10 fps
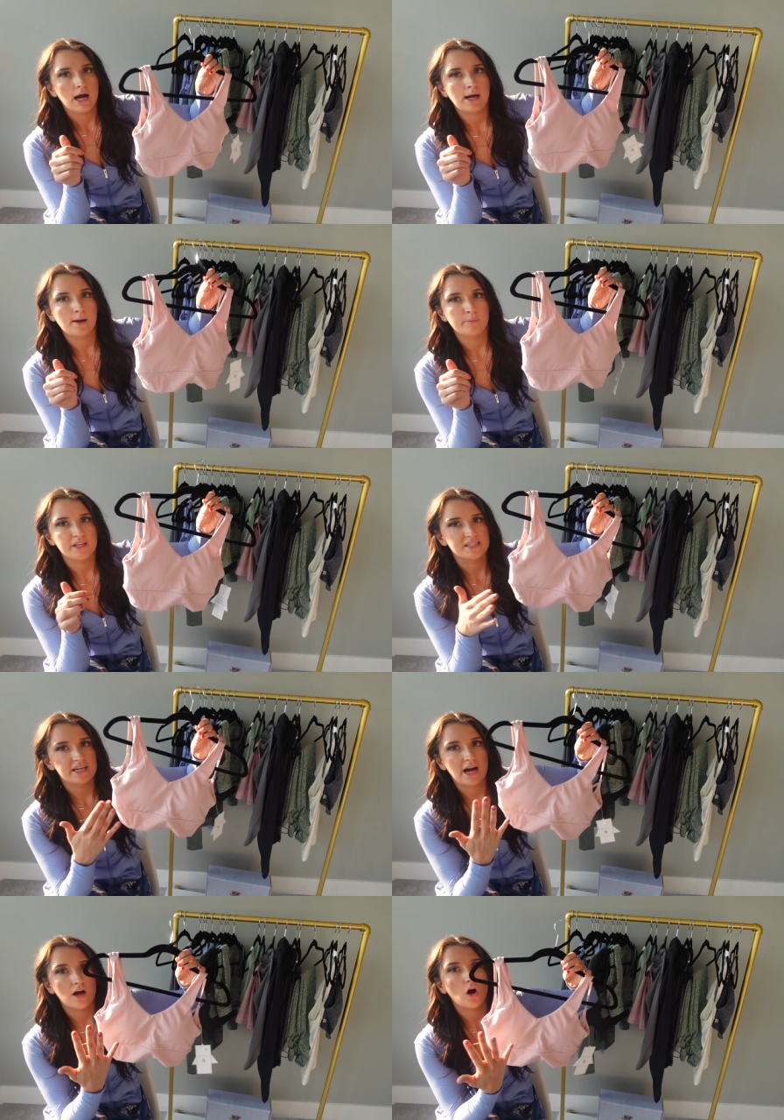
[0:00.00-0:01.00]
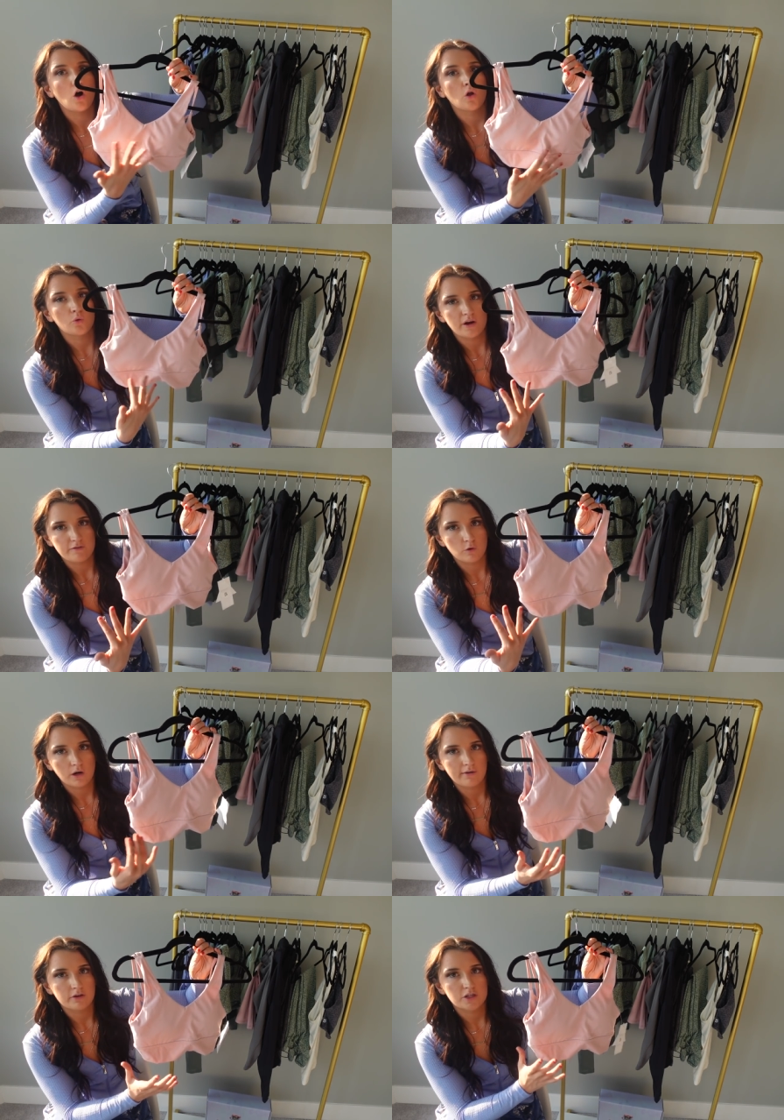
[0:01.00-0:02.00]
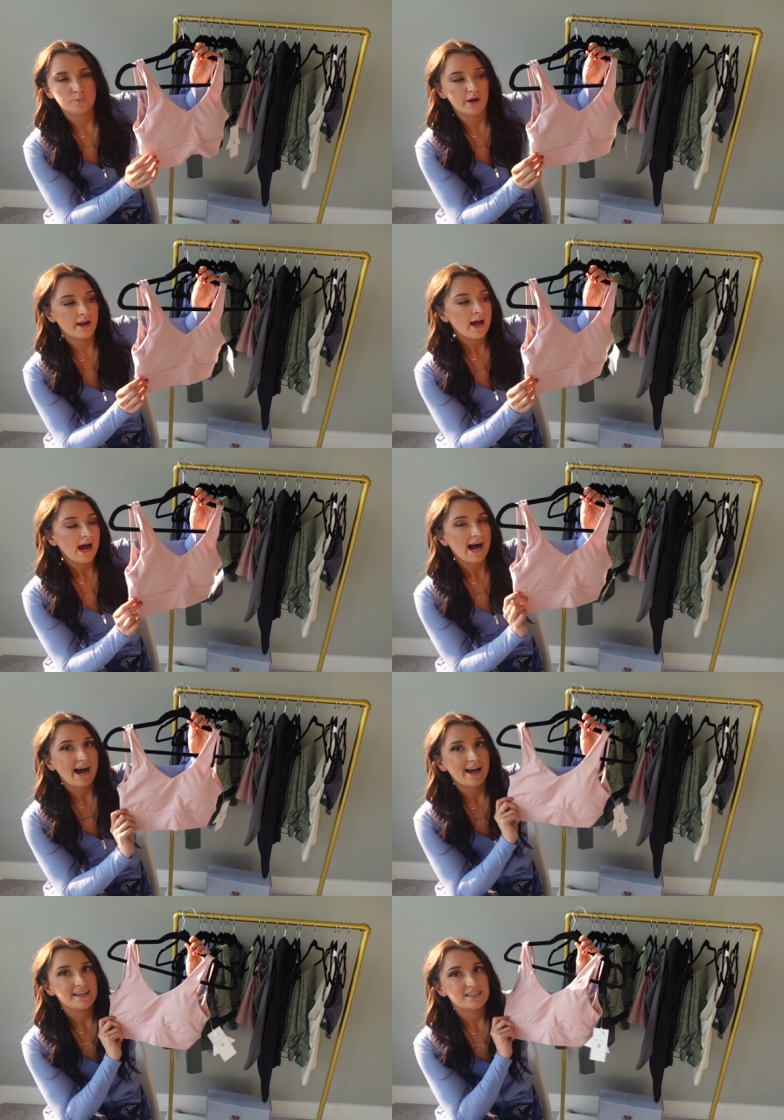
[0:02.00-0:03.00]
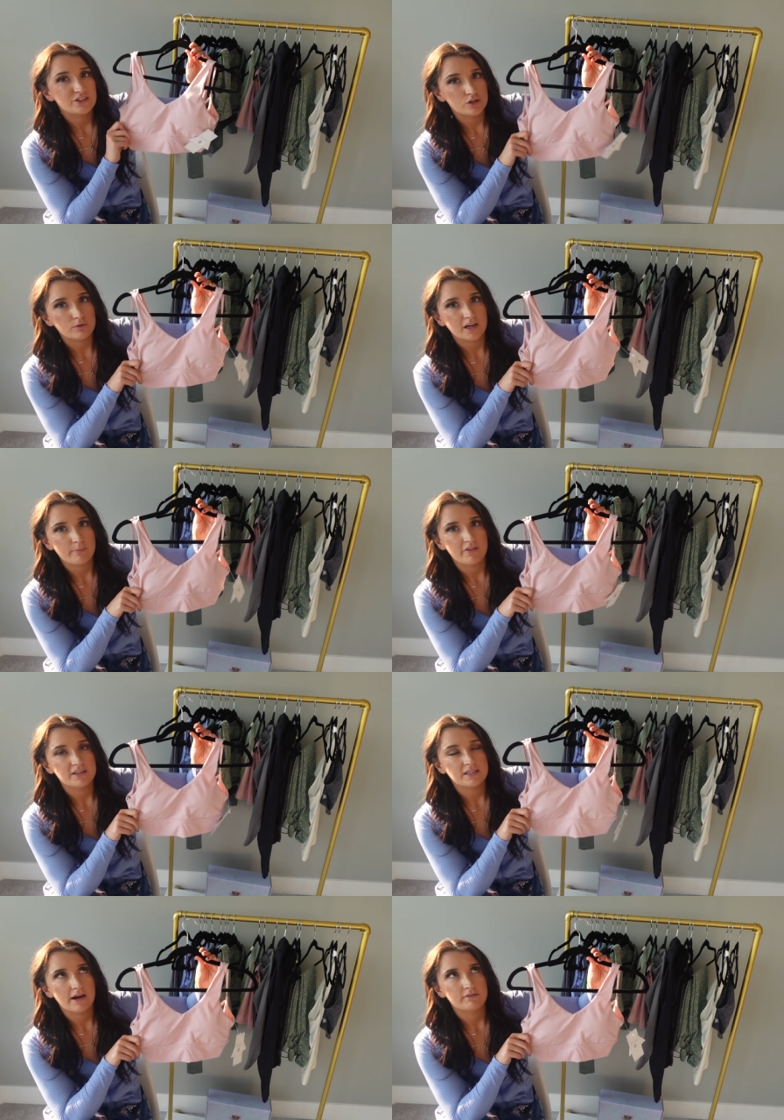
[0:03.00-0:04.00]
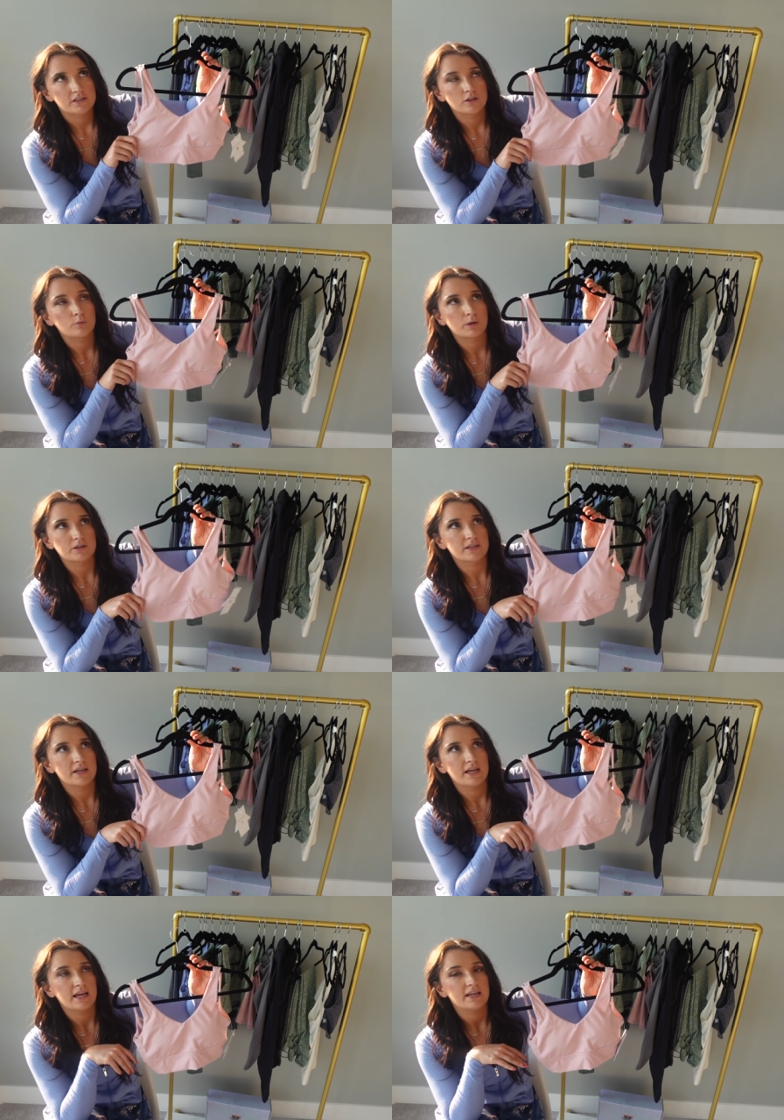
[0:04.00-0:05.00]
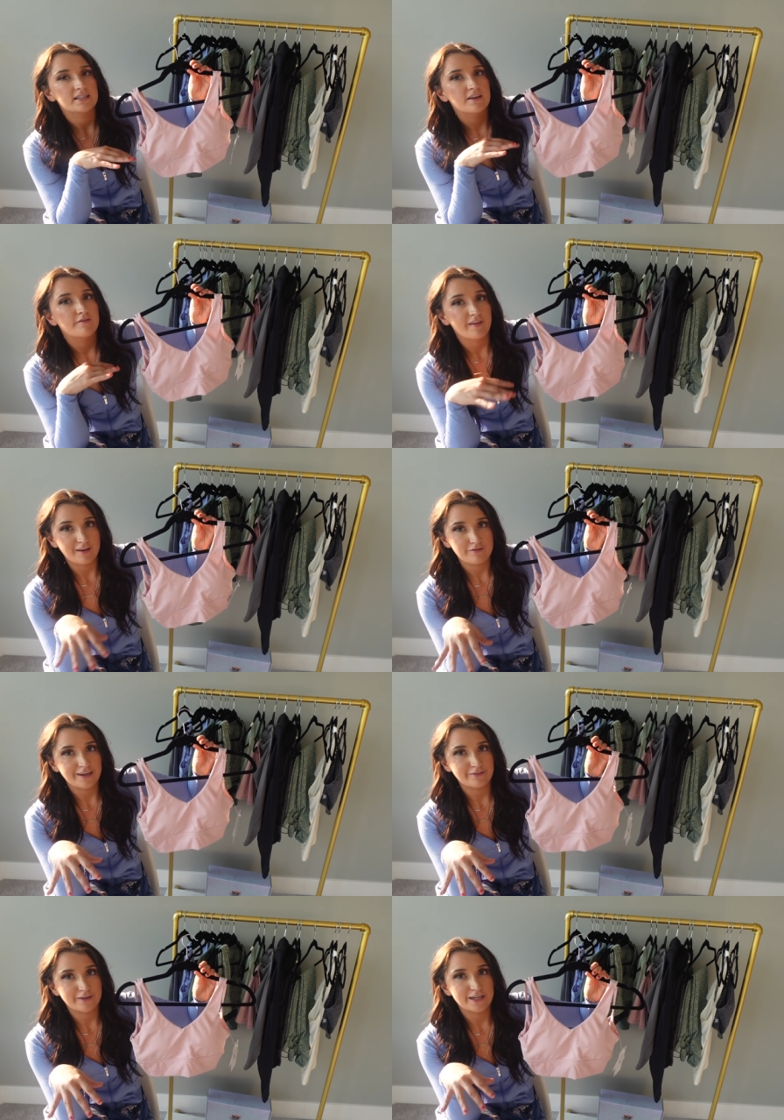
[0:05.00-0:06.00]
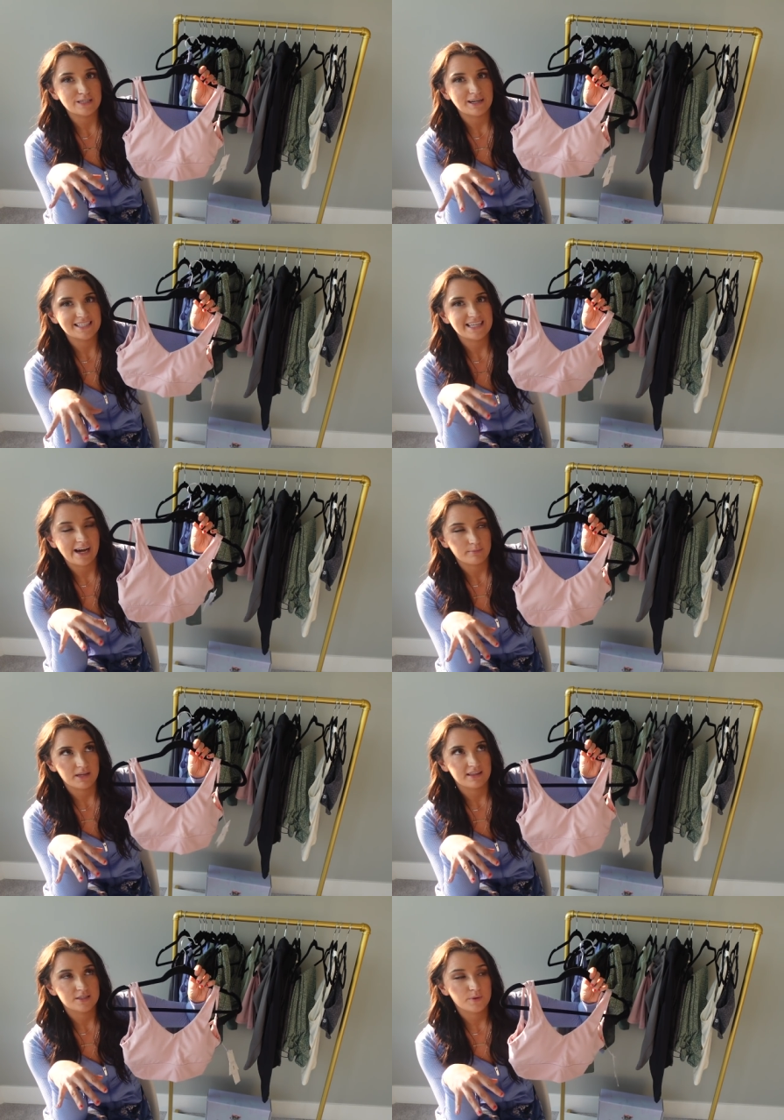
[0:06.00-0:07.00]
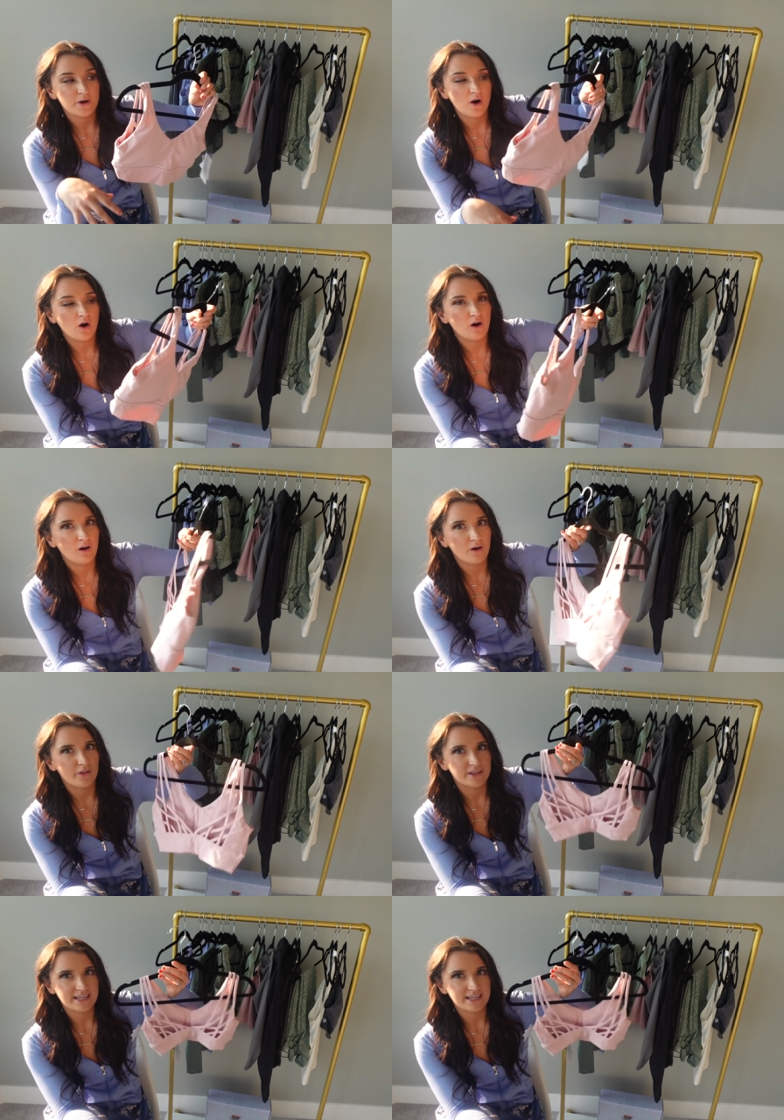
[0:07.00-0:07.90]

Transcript: It's not all the way full coverage, but I still recommend this to every single person. It is a fan favorite. You guys tag me in this one all the